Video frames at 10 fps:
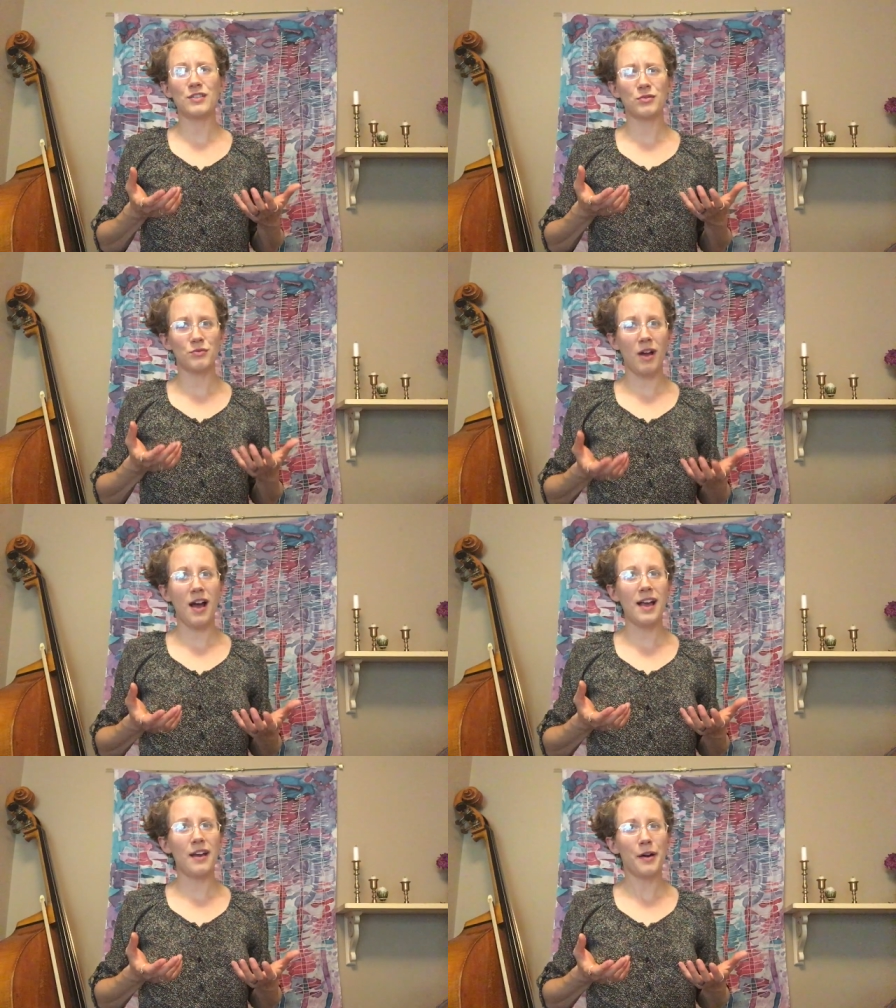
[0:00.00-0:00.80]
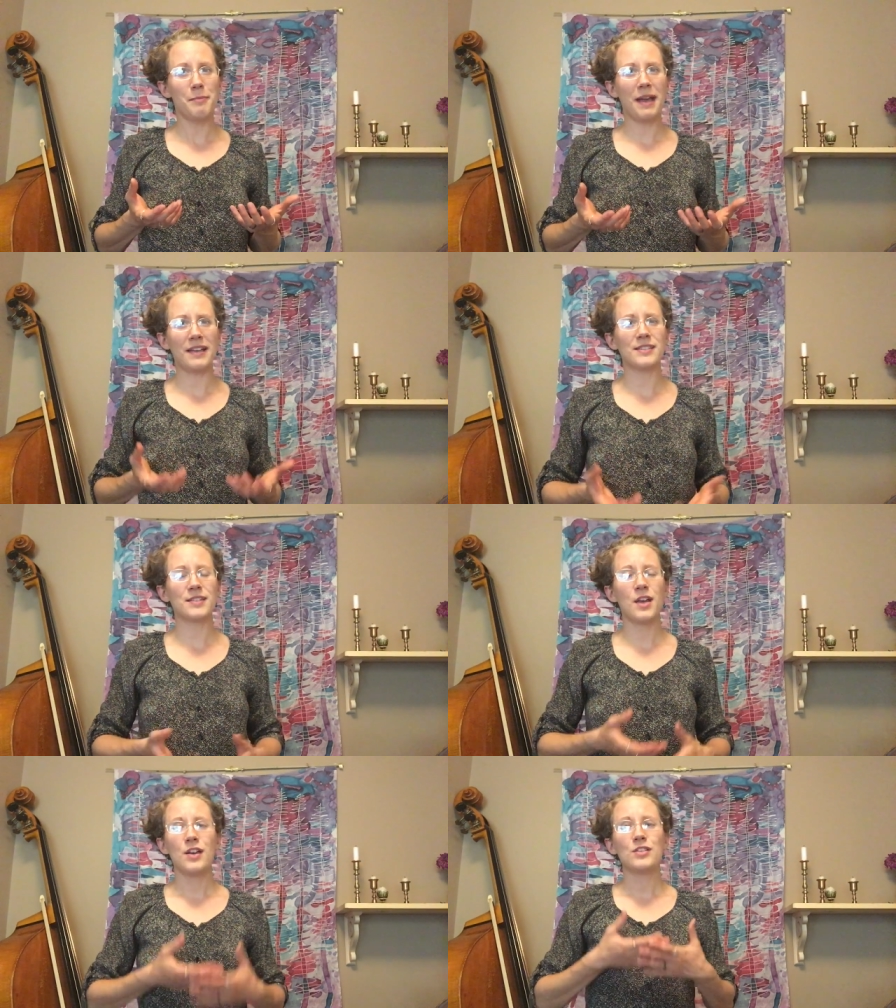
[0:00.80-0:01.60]
try our
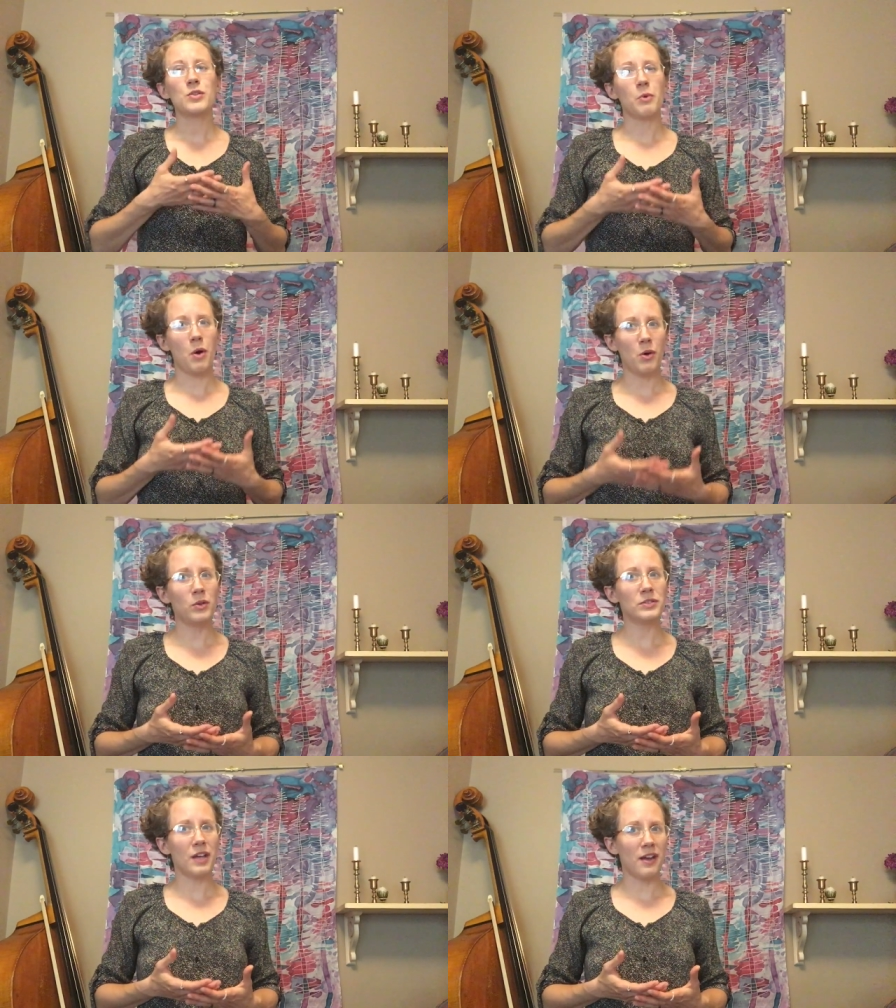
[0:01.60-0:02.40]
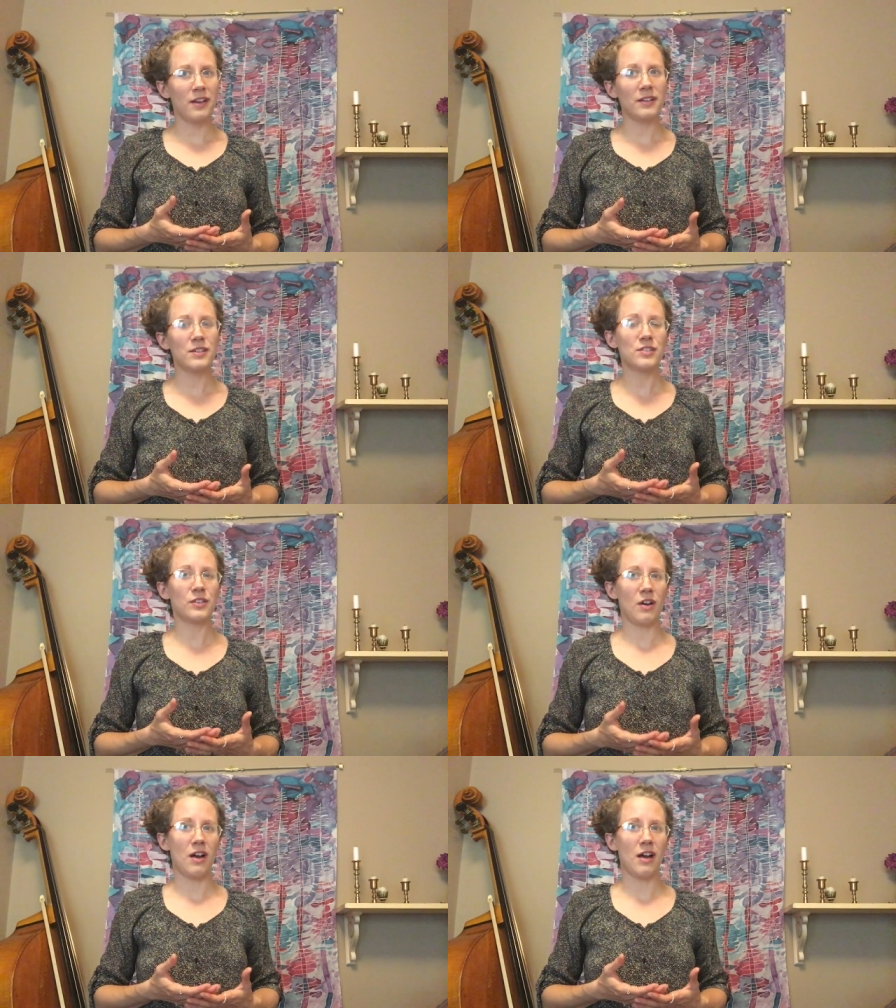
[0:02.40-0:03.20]
best to hold on to
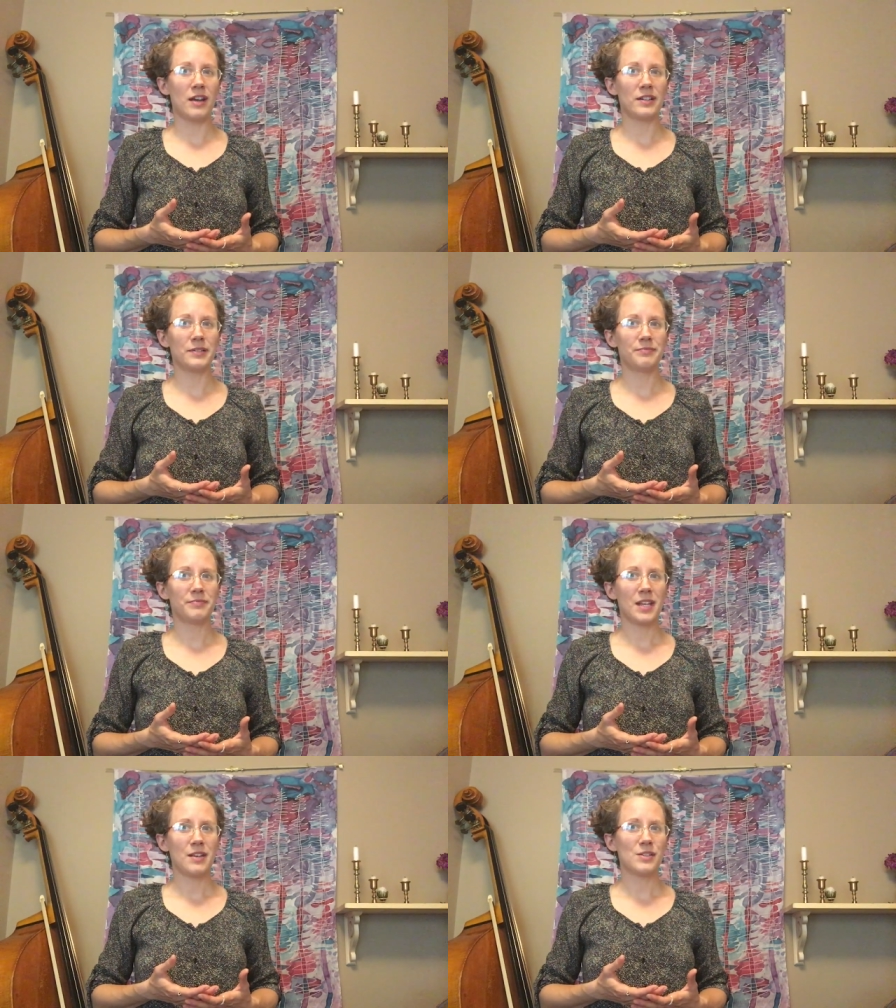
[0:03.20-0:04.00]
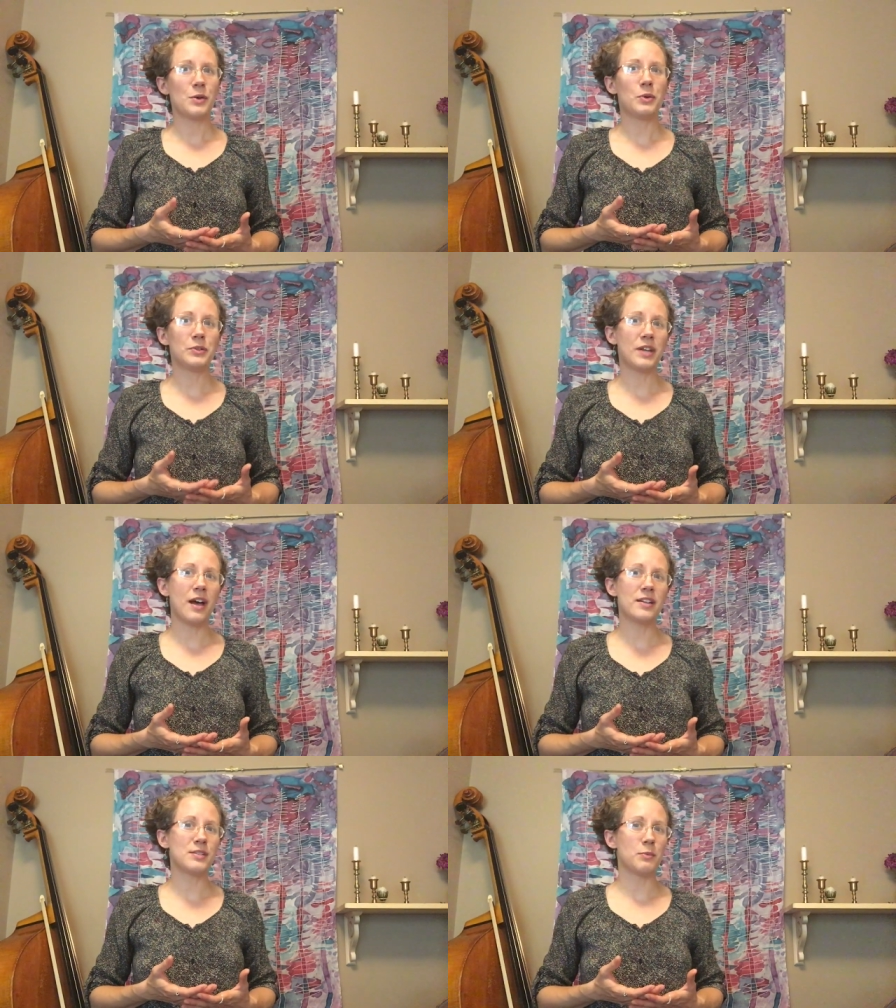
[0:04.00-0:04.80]
God, to hold
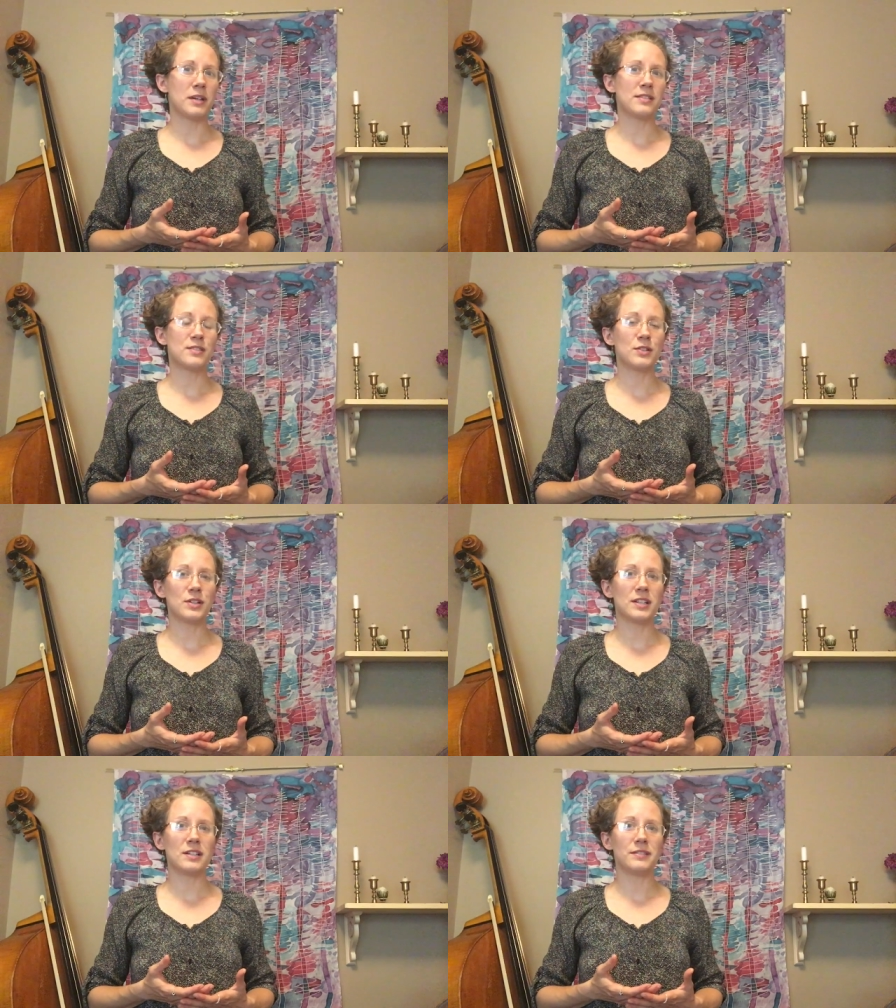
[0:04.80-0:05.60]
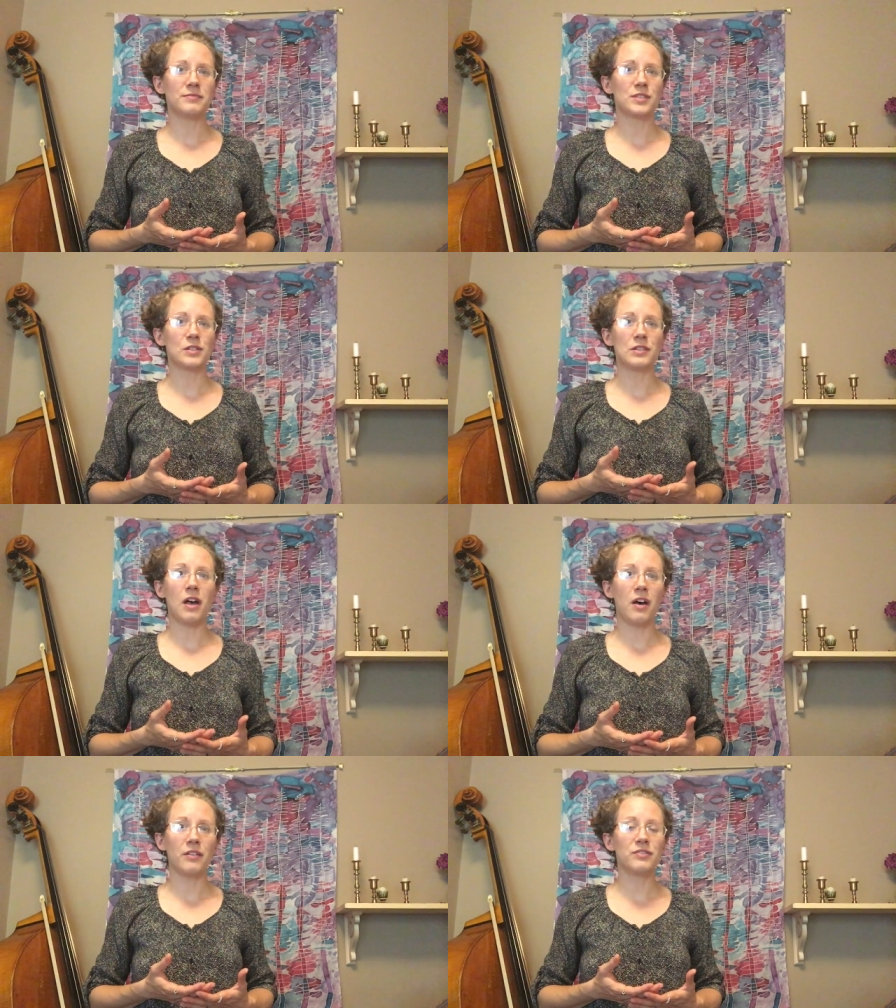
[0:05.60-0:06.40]
on to what is good, to
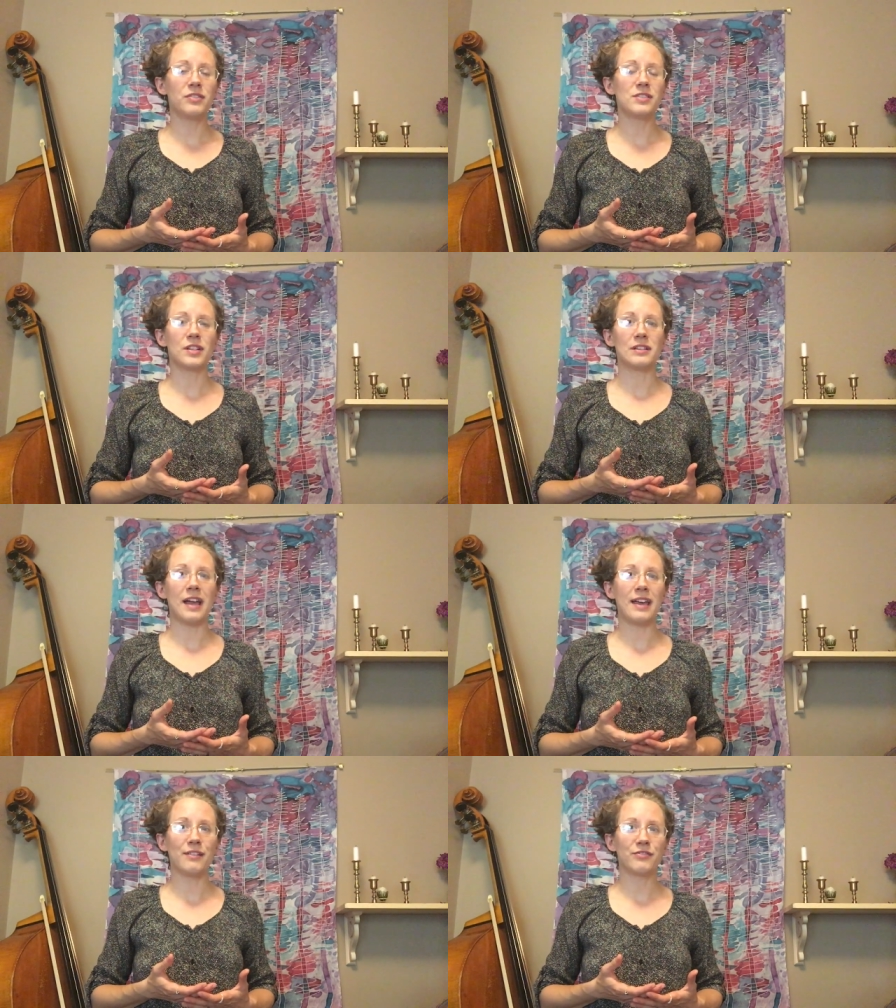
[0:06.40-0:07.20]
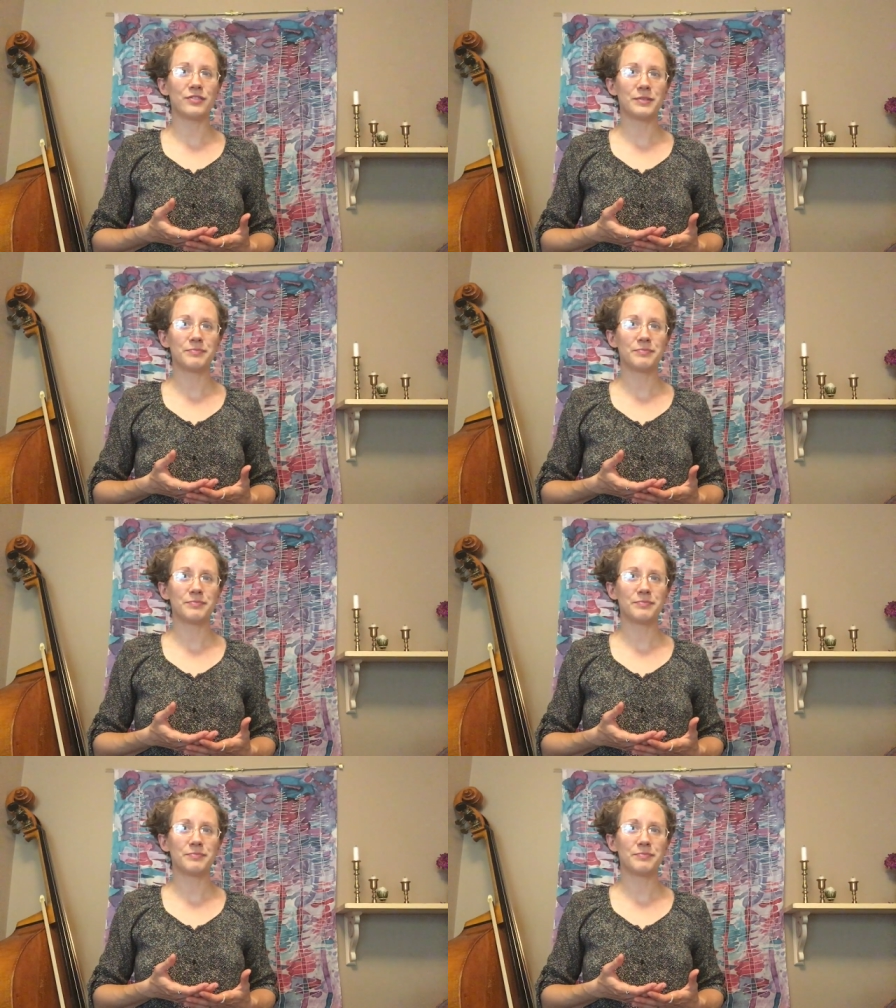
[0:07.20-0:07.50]
love, to life.